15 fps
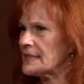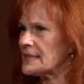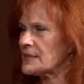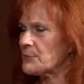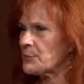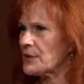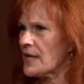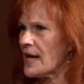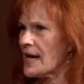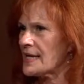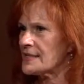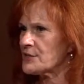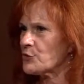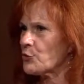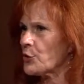
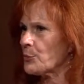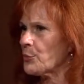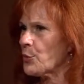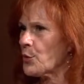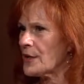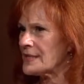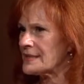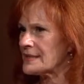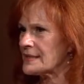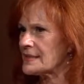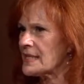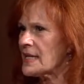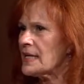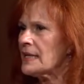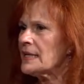supplies, or poisons.
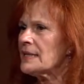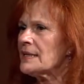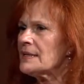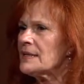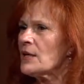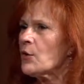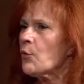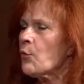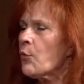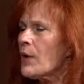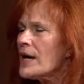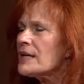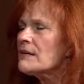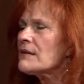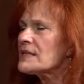
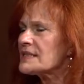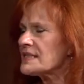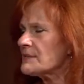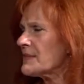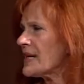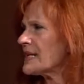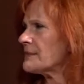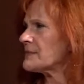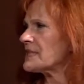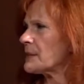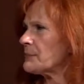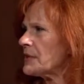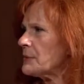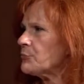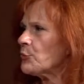What are some items that
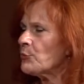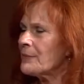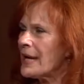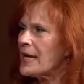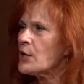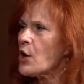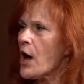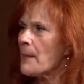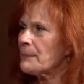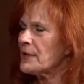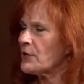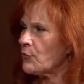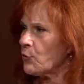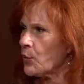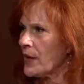people may not be
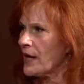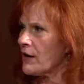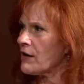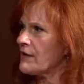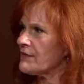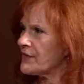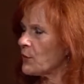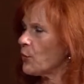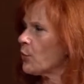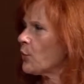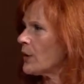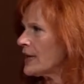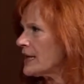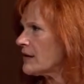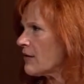aware of that
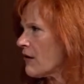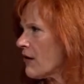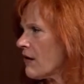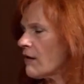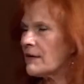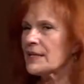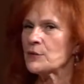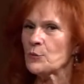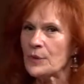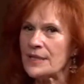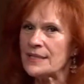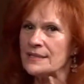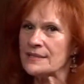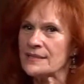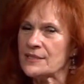we call and we
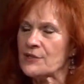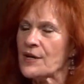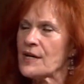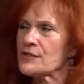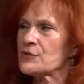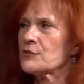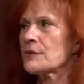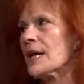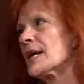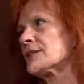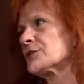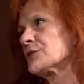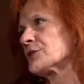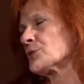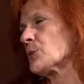consider household
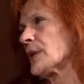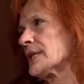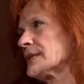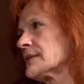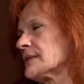hazardous waste?